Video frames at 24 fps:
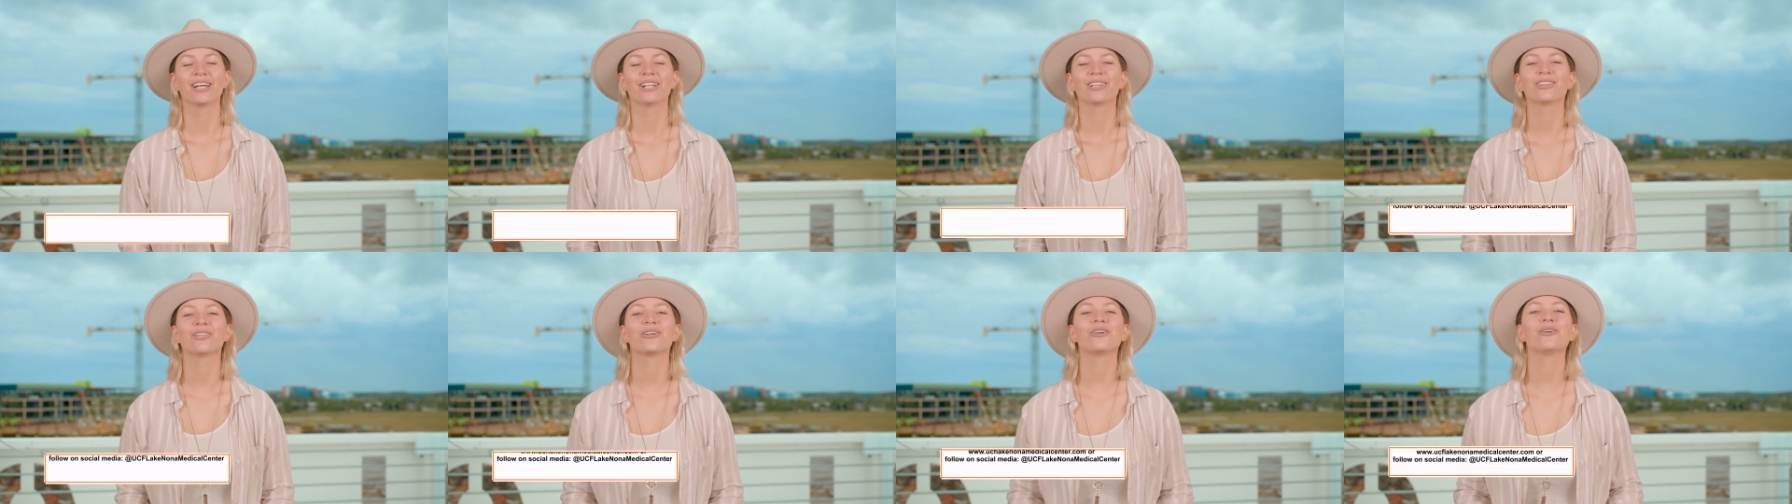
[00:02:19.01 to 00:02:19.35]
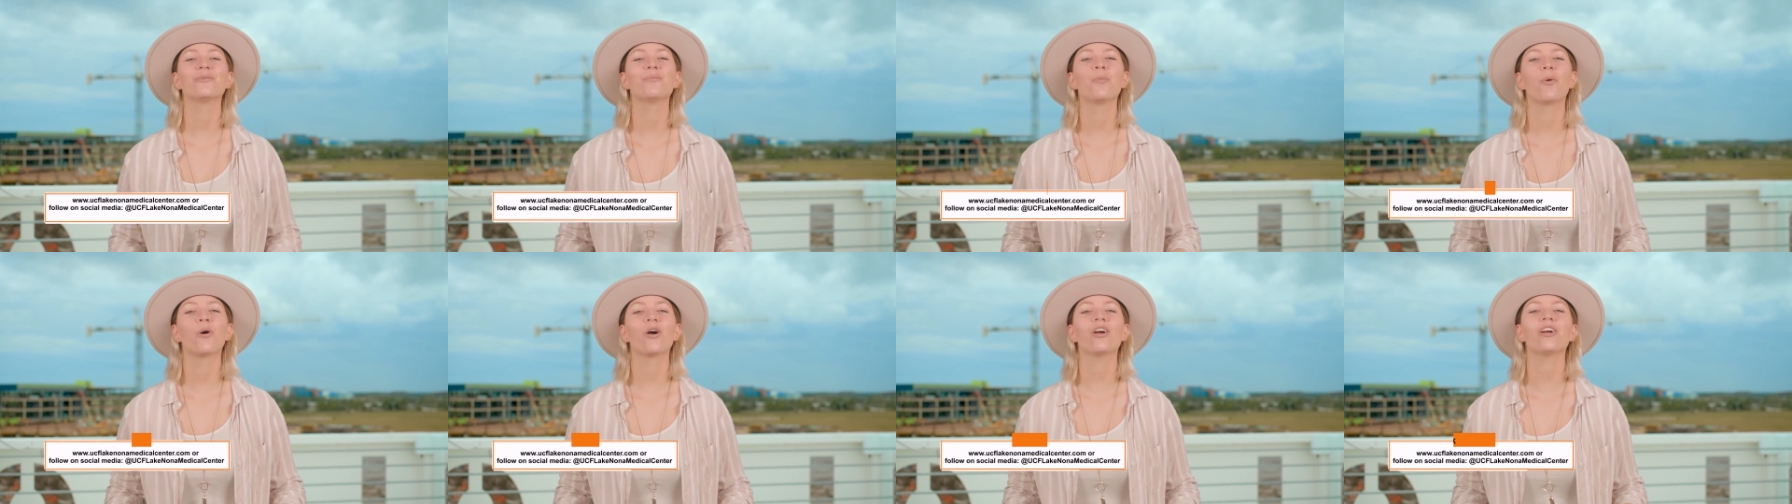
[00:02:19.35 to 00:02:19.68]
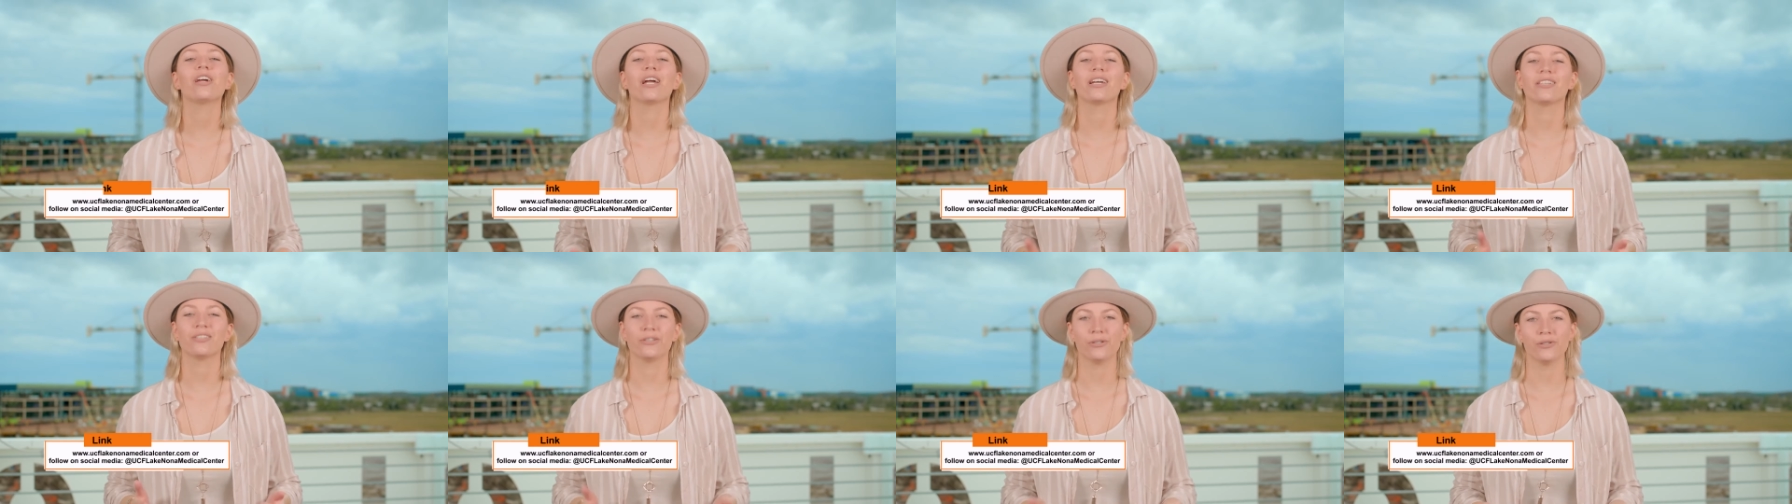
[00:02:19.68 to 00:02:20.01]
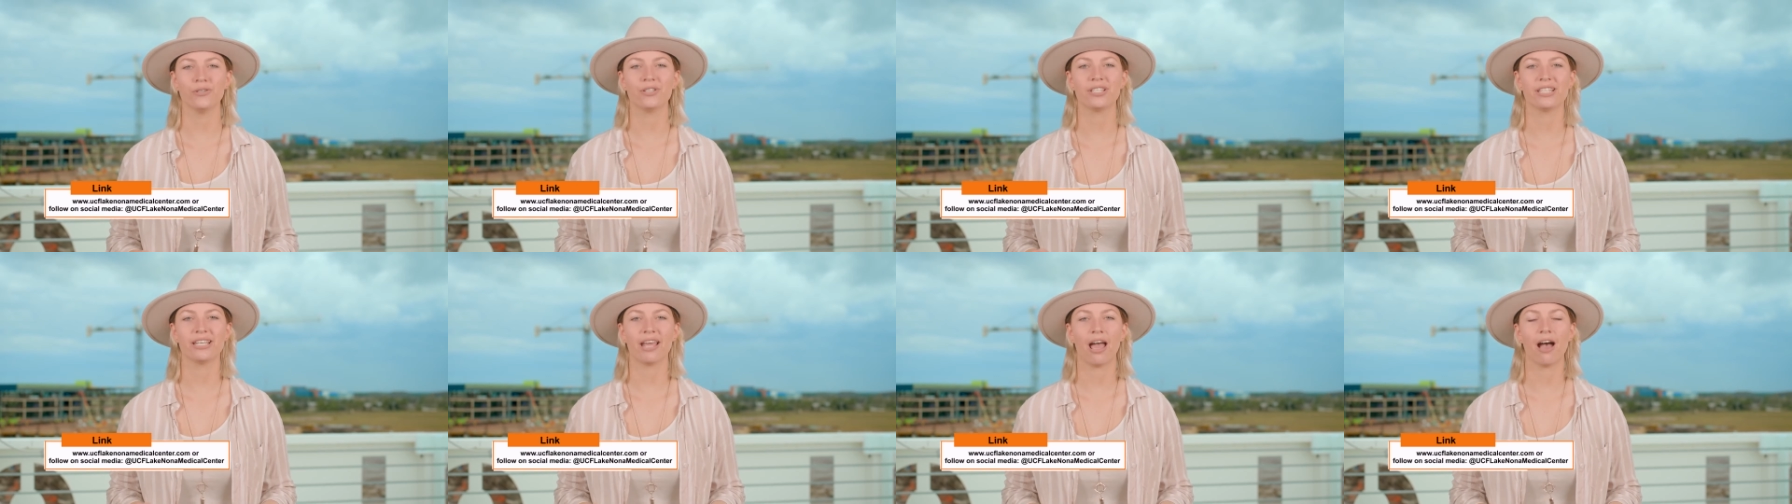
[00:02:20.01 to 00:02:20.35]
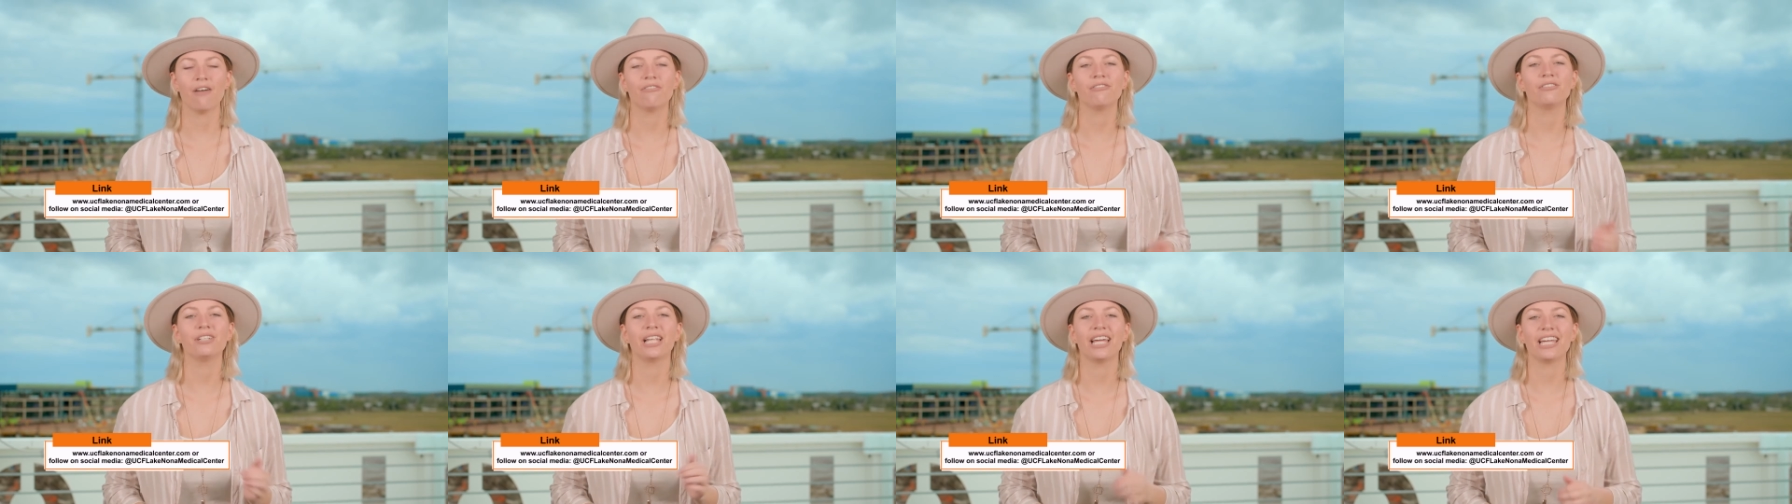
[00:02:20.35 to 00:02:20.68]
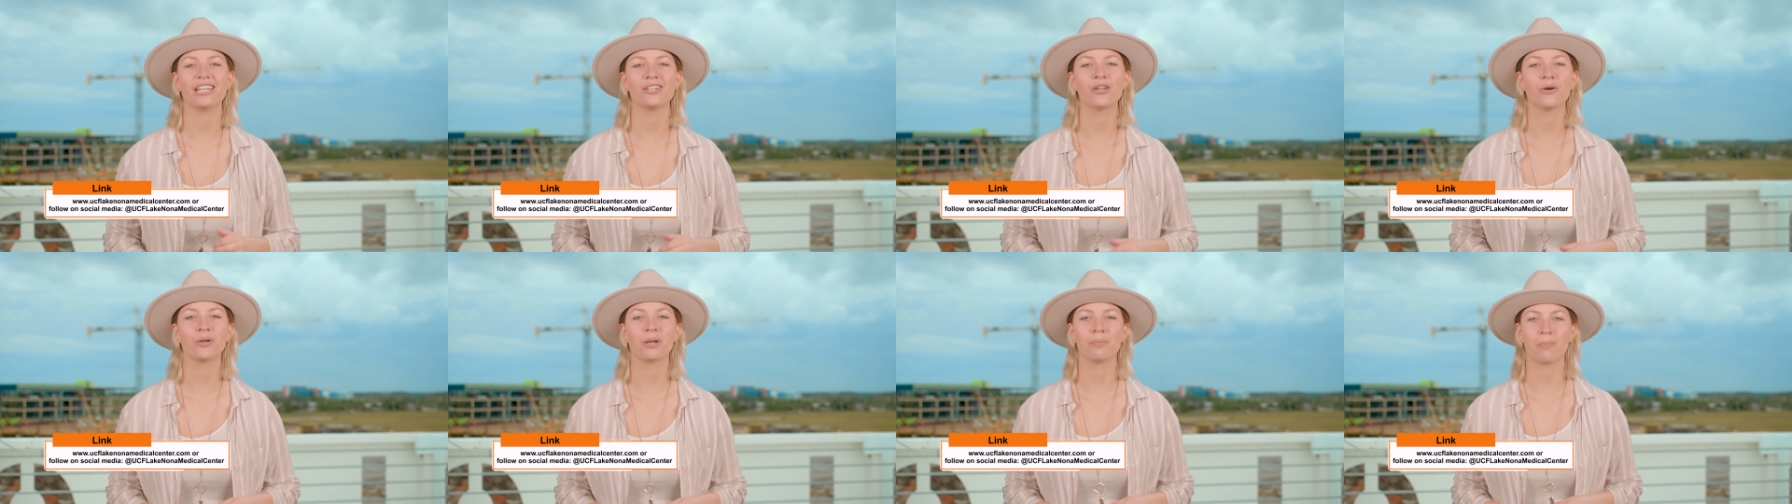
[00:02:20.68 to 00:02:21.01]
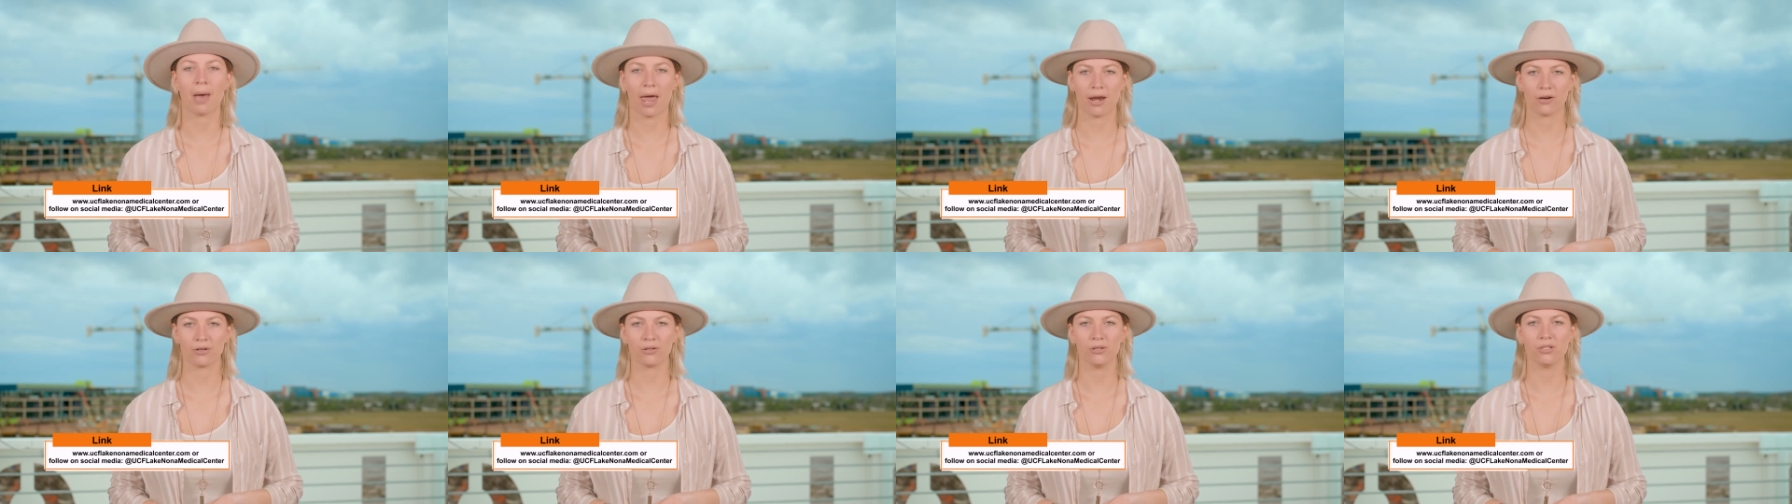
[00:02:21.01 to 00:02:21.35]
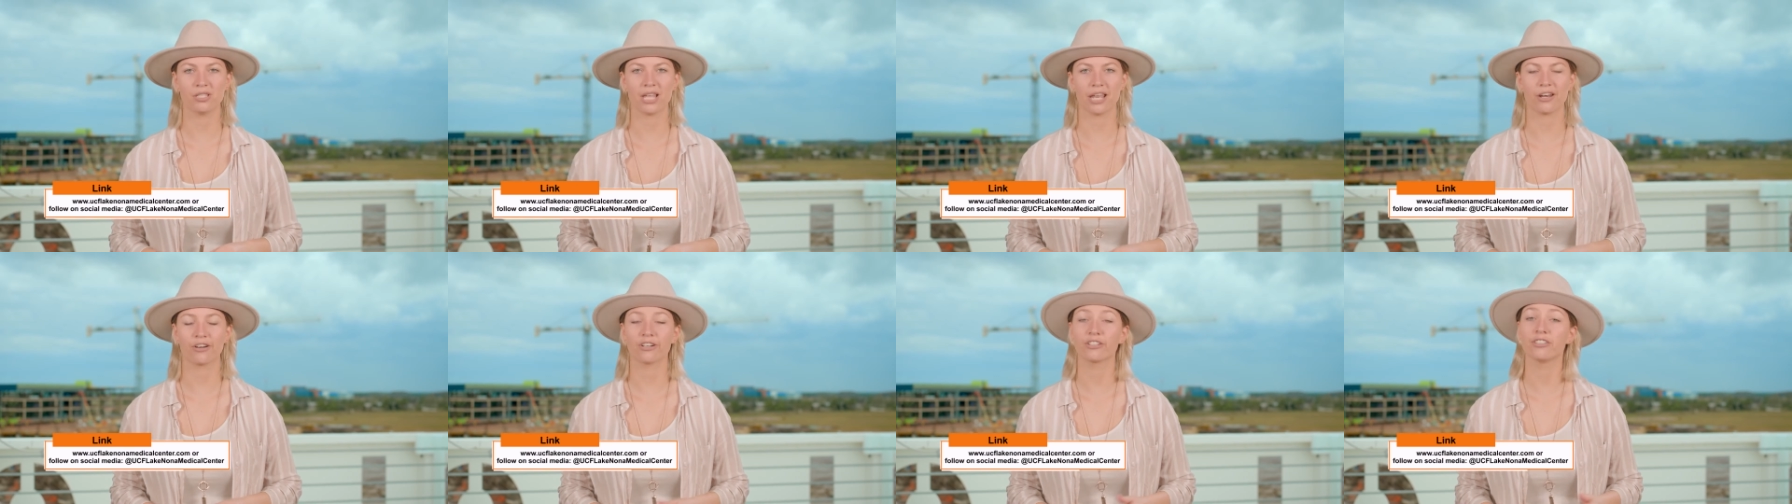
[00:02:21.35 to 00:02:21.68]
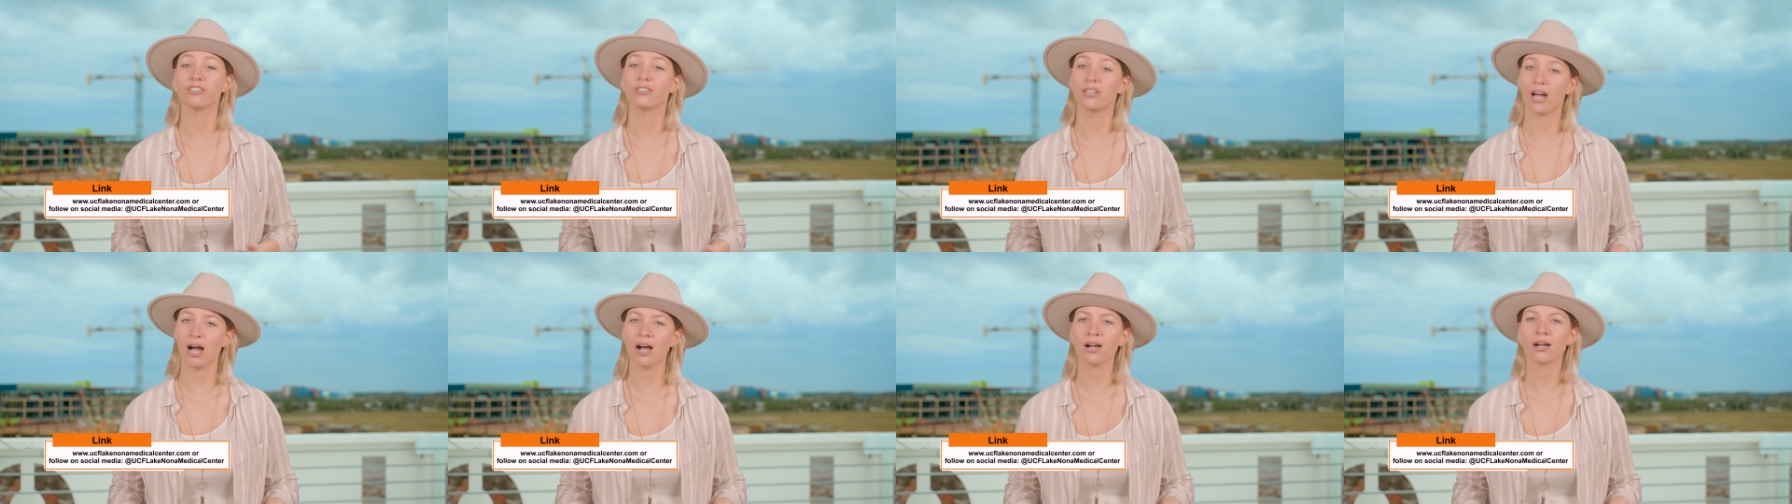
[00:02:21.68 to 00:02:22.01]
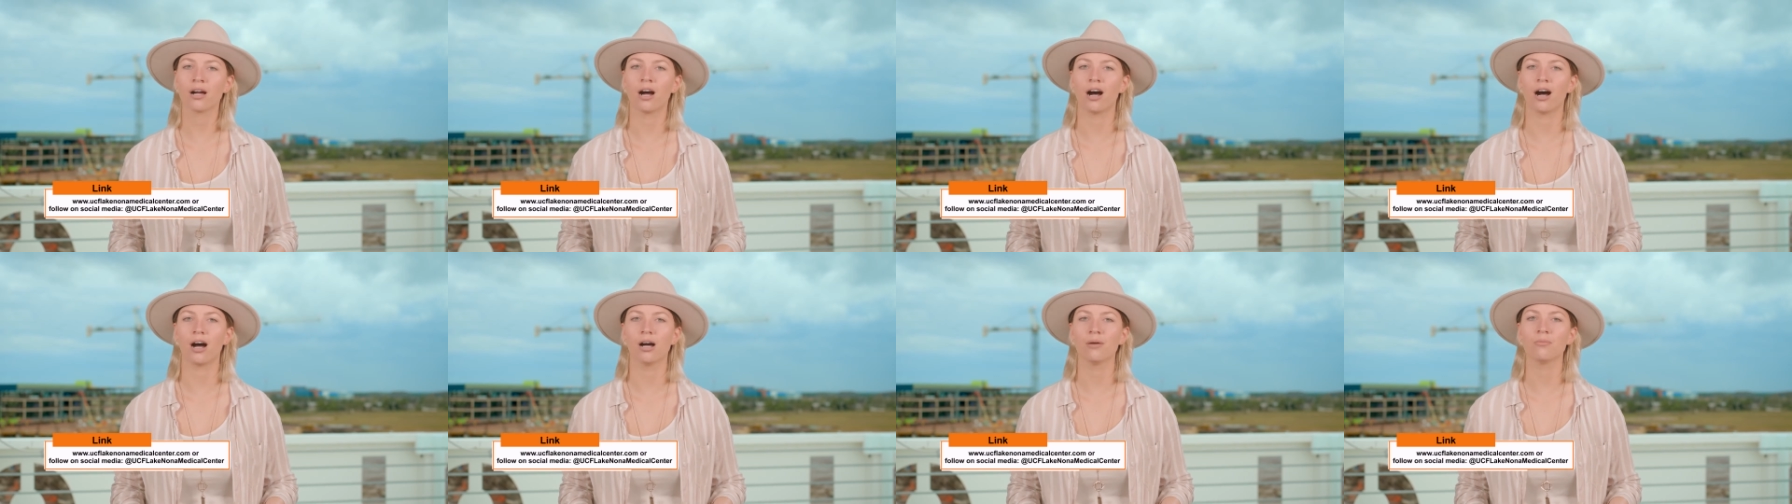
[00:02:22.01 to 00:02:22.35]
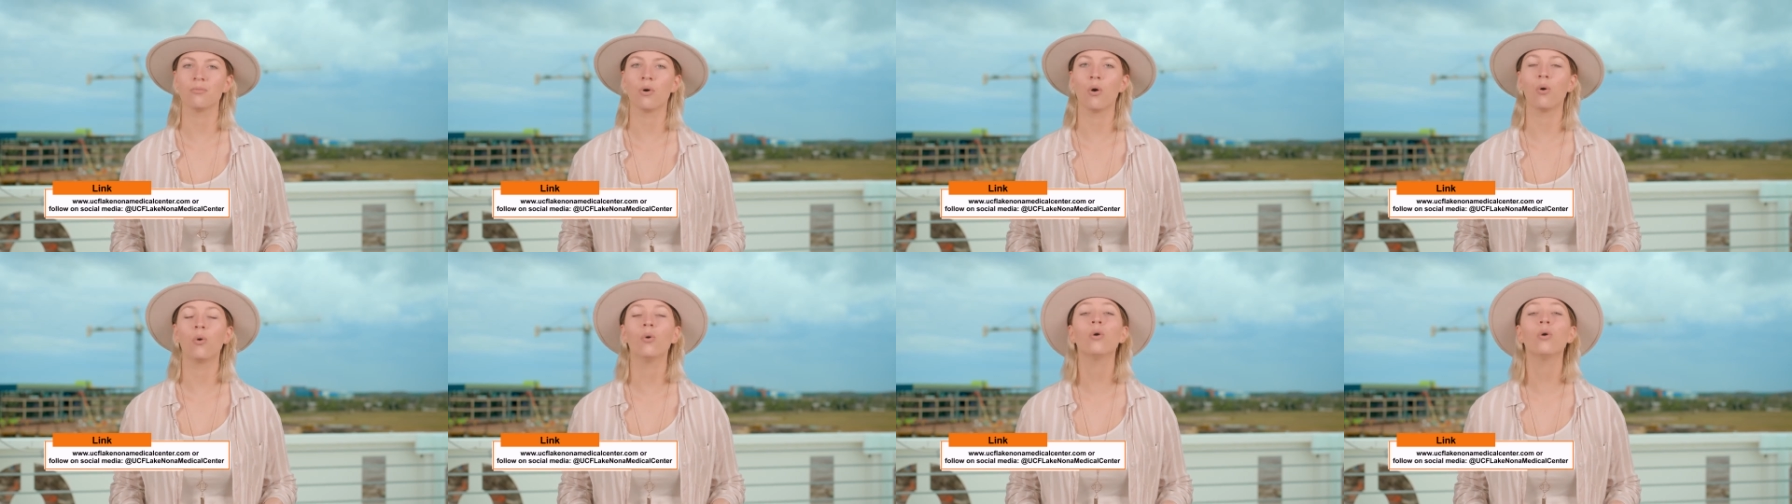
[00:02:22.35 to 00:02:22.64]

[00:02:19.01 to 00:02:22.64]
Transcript: Learn more at ucflakenonamedicalcenter.com